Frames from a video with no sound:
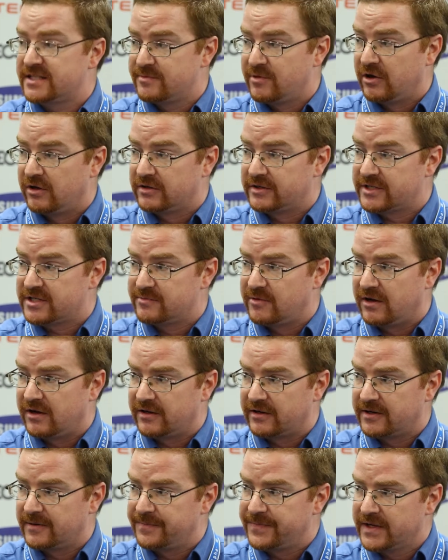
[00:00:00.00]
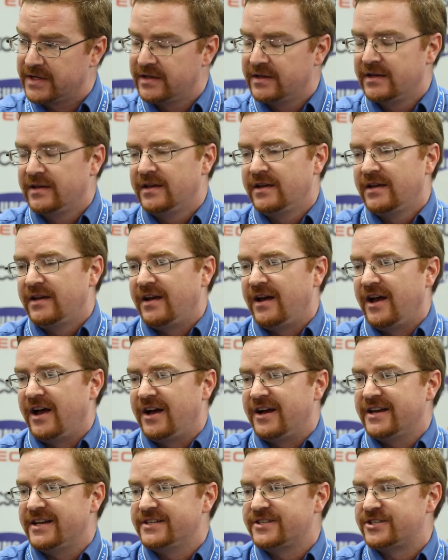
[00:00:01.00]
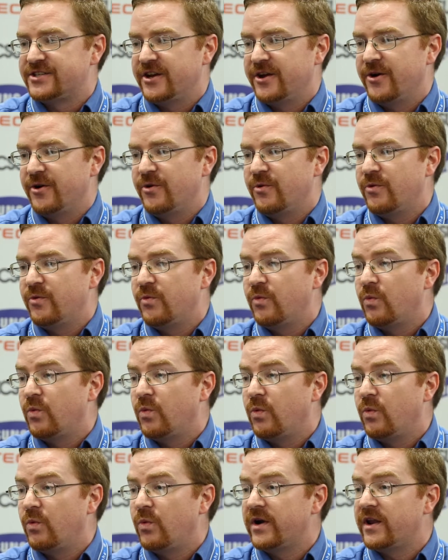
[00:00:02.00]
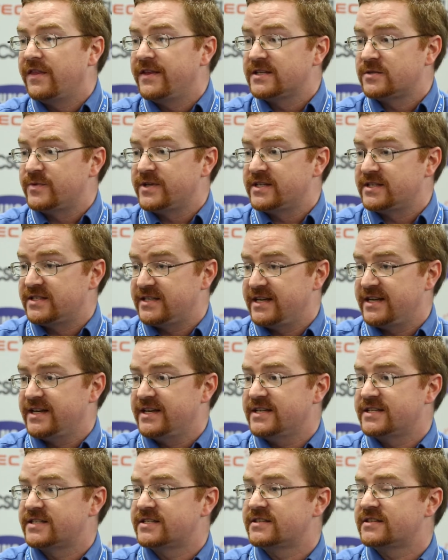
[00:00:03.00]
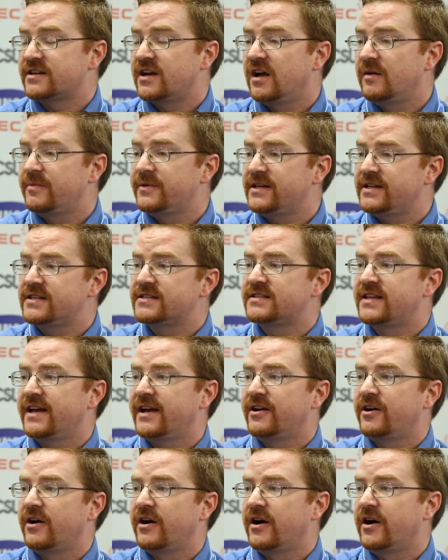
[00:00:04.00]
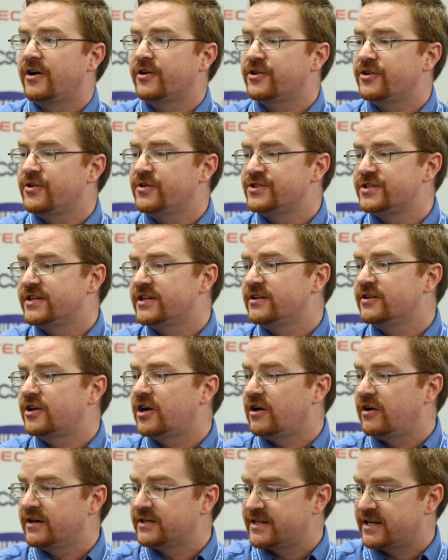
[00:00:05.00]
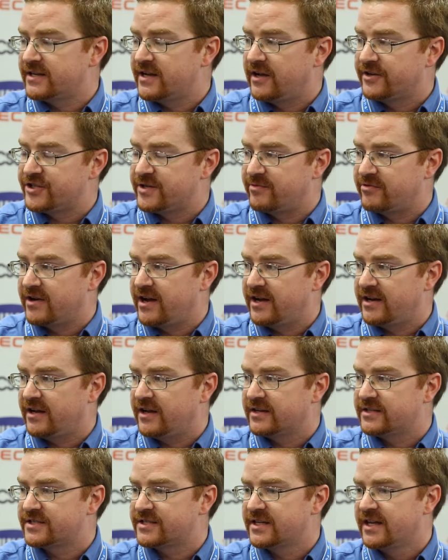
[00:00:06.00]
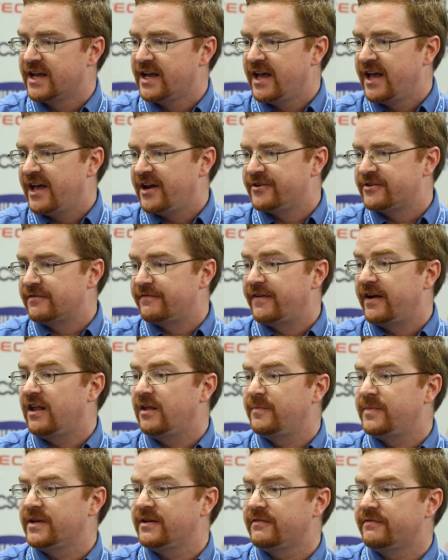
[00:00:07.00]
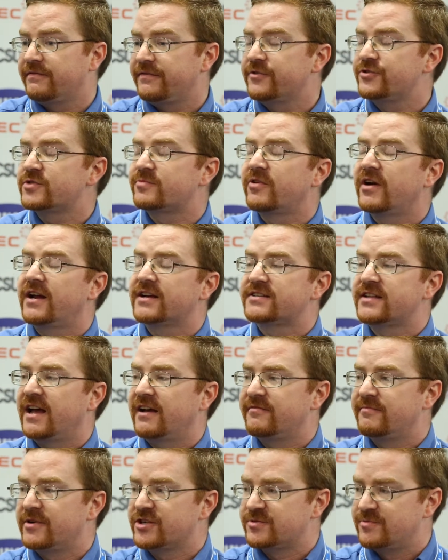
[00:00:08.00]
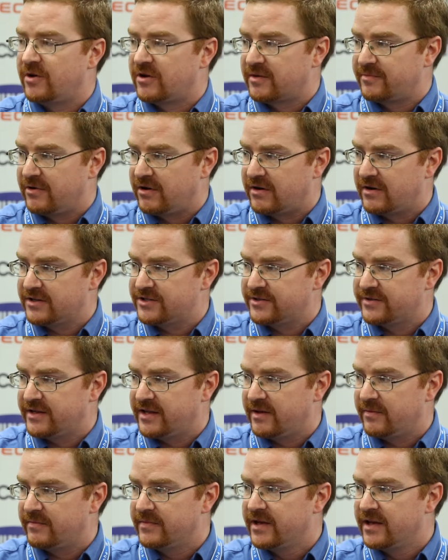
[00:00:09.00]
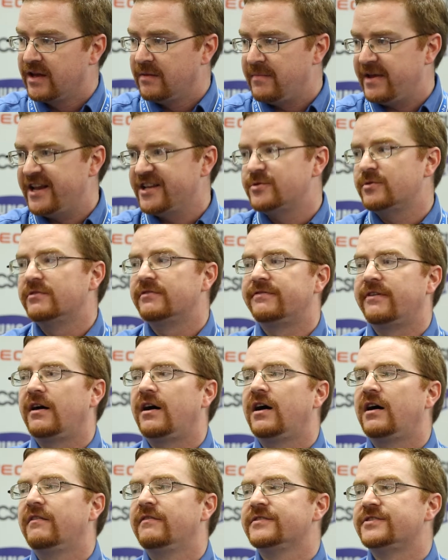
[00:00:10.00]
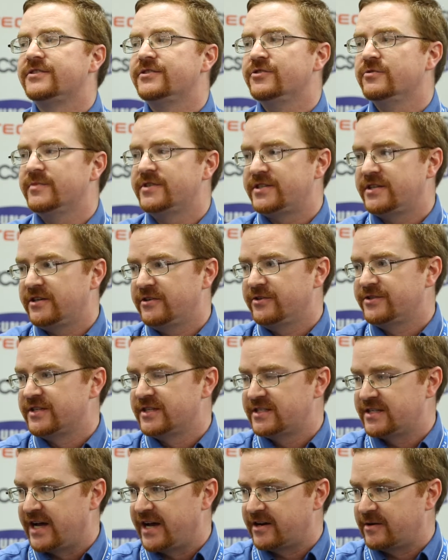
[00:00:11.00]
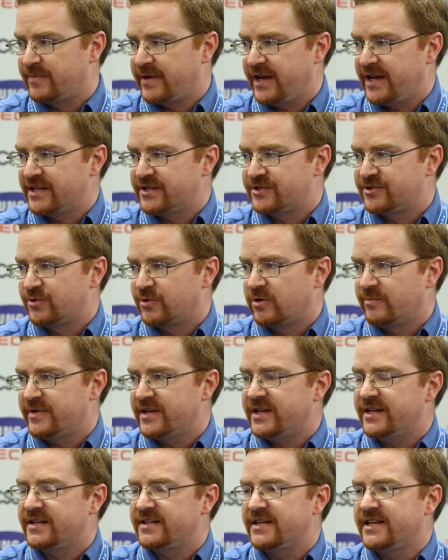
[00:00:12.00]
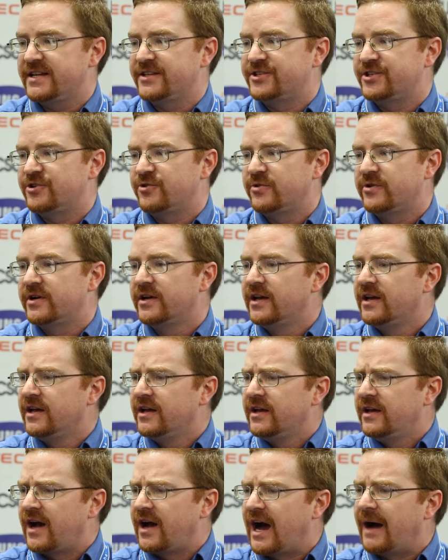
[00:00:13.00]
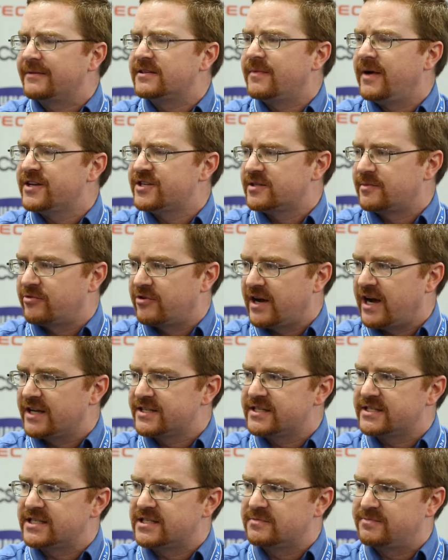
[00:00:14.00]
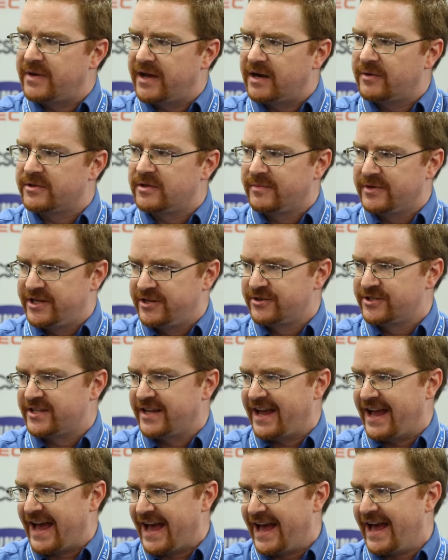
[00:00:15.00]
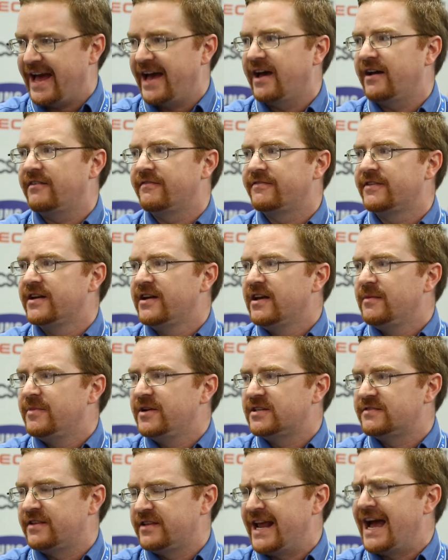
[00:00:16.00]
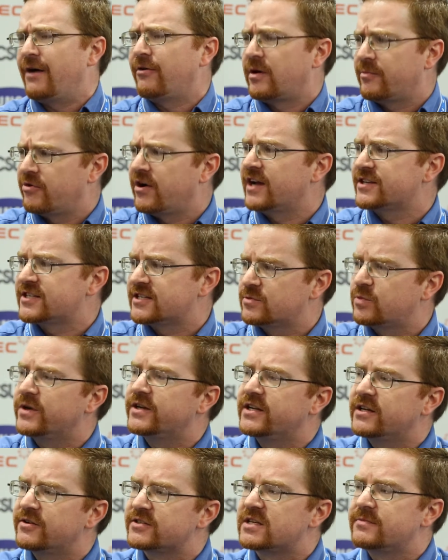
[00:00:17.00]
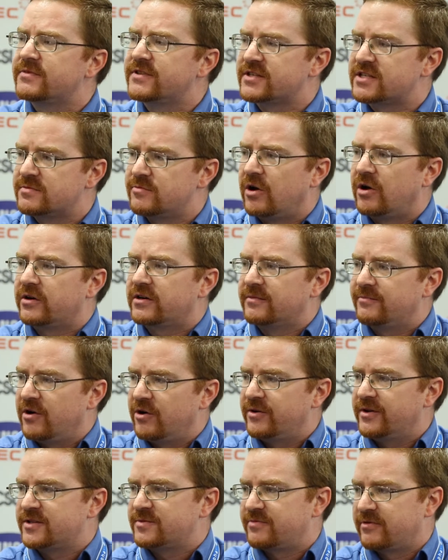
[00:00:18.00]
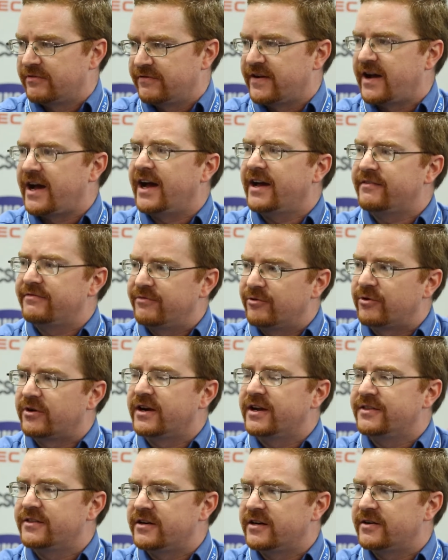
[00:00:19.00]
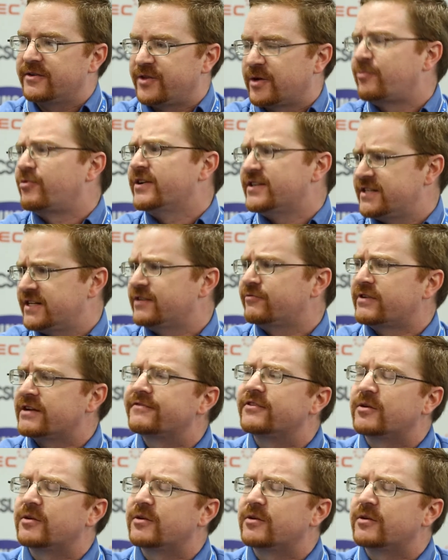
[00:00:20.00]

get smaller and smaller. Uh, and so one of the things we see is companies that are using current technology products and are developing future products that have much smaller parts on them may need to evolve into new materials and solder paste or may need to optimize their processes better with the materials they have because of the now our process window some of the smaller components provide for in their, their printing and